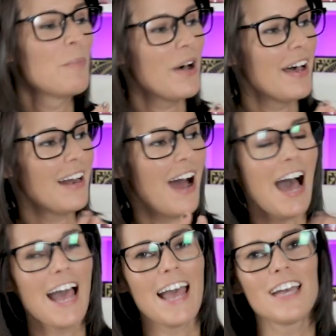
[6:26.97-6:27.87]
But
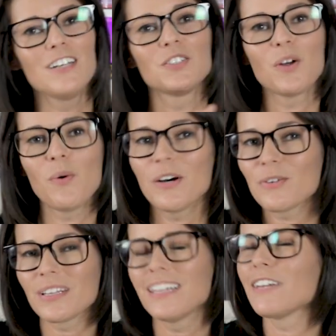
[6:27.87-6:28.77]
I don't want
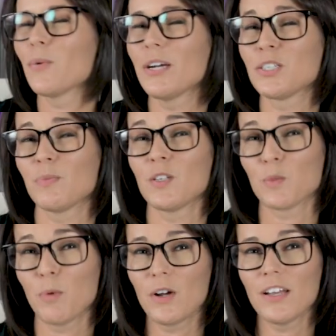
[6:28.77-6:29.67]
to really give away too many
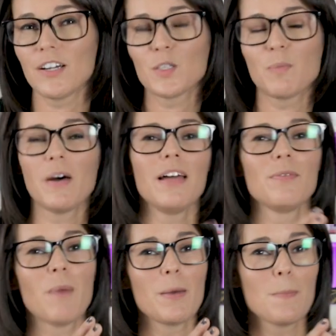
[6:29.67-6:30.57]
spoilers,
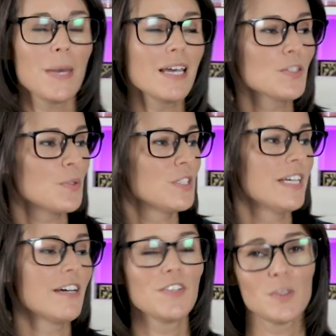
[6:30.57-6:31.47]
but my biggest
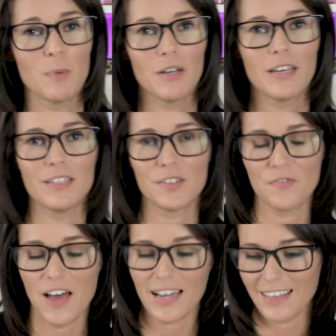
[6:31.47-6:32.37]
critique of this book is the
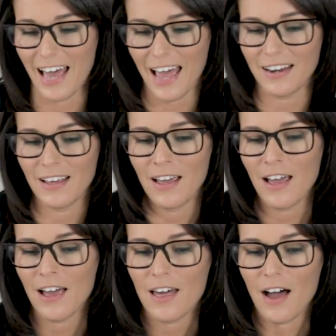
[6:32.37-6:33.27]
fact that
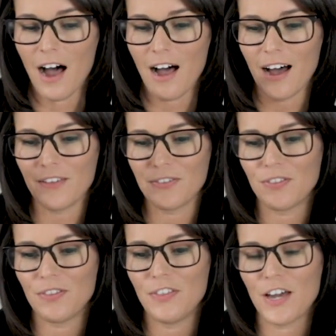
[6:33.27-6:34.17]

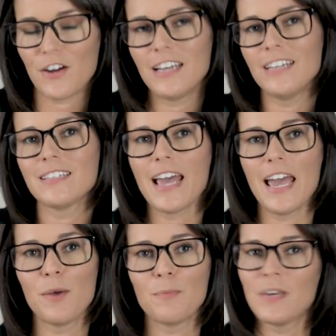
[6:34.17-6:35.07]
there is
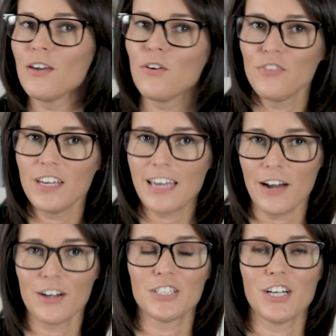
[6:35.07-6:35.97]
a POV
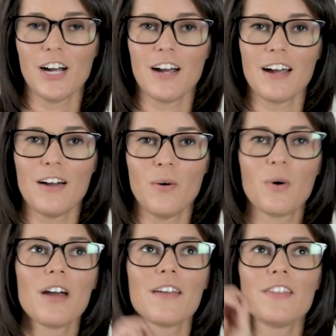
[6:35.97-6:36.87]
character,
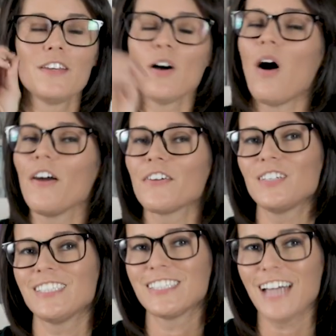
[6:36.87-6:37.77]
or the author
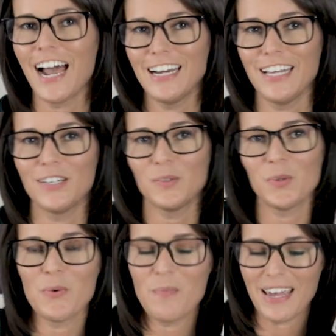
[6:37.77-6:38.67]
decided
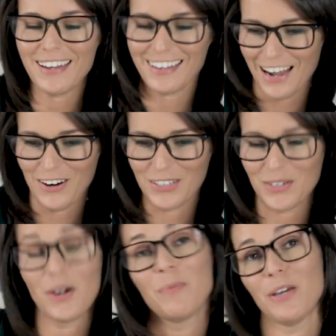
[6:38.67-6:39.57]
to make a
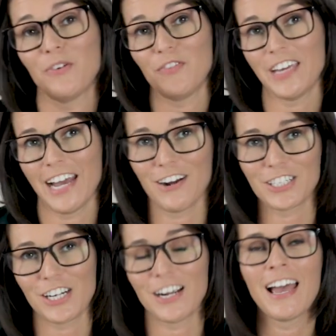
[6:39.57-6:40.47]
character a POV
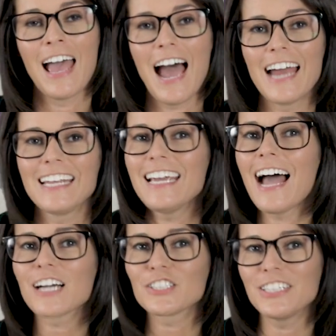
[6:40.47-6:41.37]
character, and he
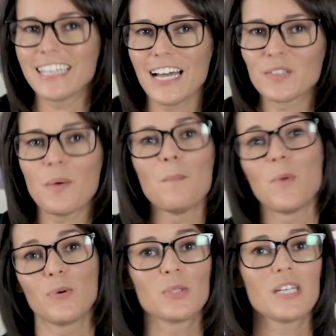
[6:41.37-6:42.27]
actually gets
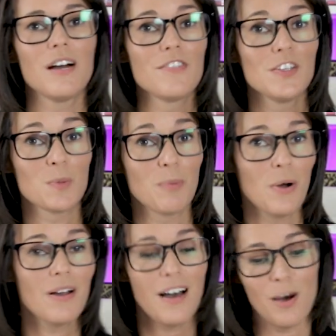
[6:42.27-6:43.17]
most of this
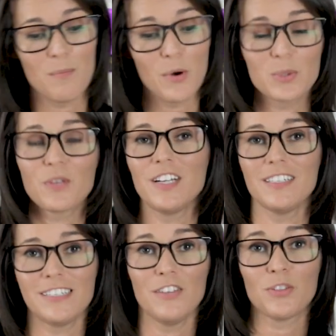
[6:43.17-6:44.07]
book. Most of it
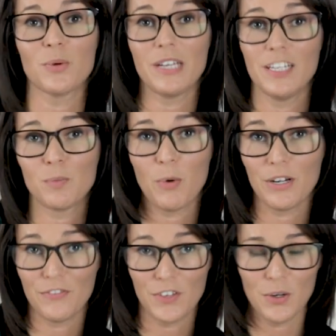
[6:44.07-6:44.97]
is seen through his
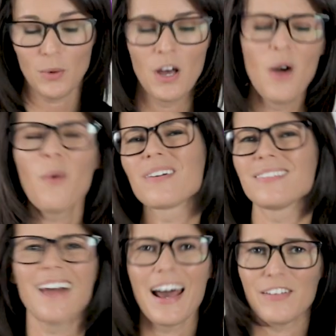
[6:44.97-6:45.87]
point of view, or a
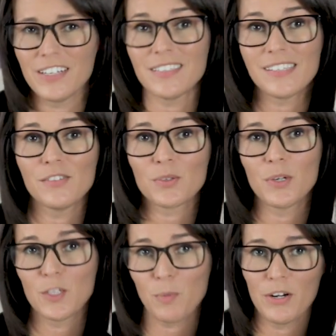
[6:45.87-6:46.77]
lot of it is seen
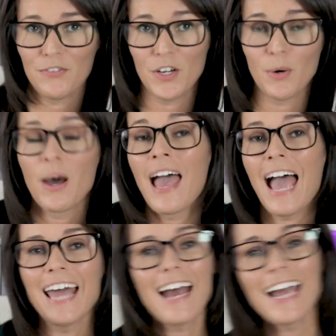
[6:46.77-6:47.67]
through his point of view,
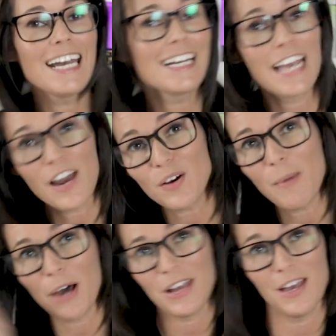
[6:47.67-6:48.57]
and I didn't care
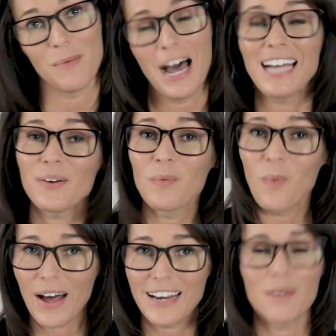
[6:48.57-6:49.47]
about him. I didn't
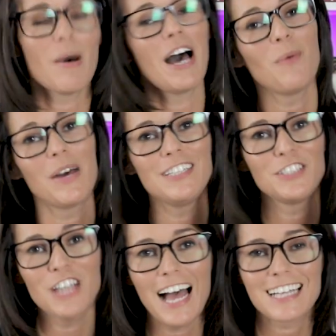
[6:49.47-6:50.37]
want him. I
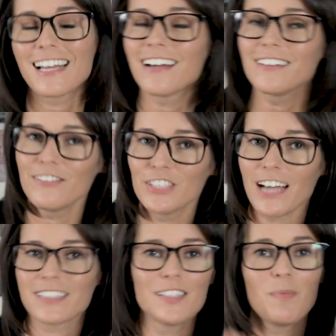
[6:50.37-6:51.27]
wanted Jax. I love
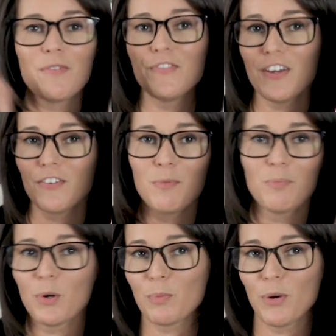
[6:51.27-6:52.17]
Jax. He's my
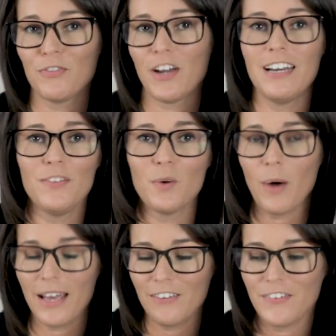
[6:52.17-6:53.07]
favorite book boyfriend in the
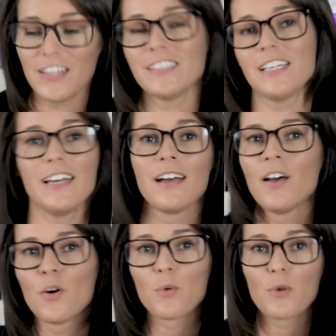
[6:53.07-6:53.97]
YA fantasy
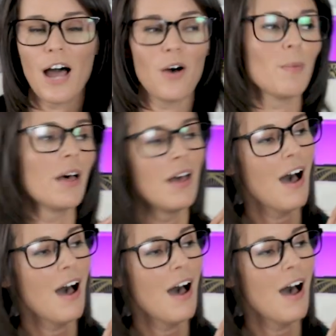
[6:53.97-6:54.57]
realm.